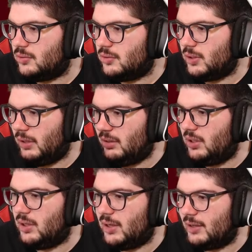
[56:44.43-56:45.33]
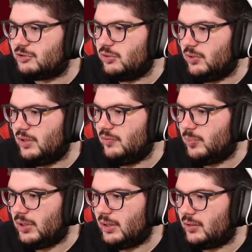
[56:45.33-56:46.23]
And Iheanacho would have a
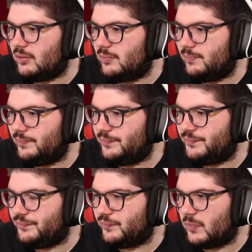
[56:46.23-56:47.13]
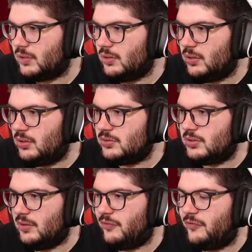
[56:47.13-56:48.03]
blank. So you'd
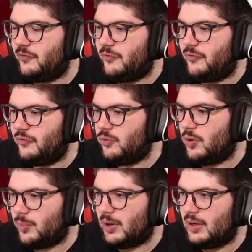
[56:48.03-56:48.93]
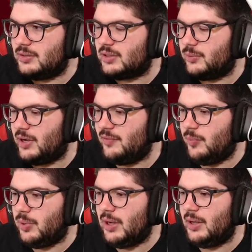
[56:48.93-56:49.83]
have four players that would have a
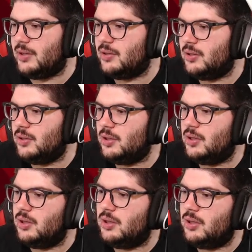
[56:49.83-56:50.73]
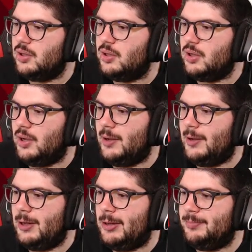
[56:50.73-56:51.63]
blank.
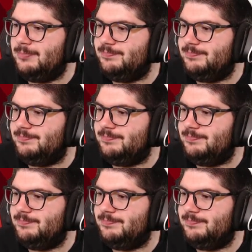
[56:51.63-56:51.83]
Um,